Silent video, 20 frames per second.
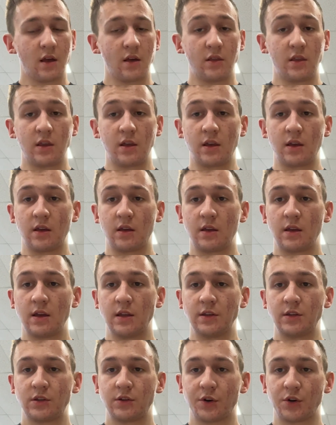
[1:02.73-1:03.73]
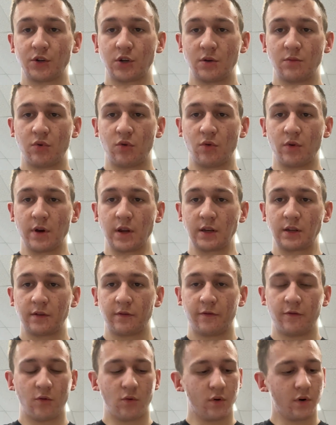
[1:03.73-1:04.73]
the insertion point
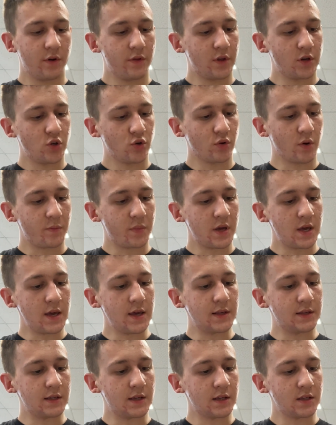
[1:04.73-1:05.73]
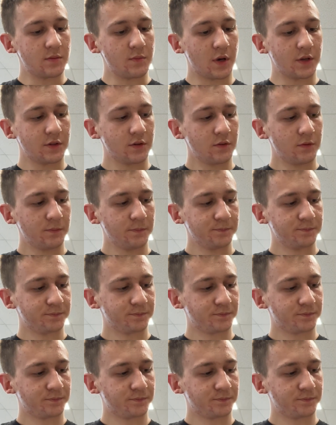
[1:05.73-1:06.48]
for the trapezius muscle.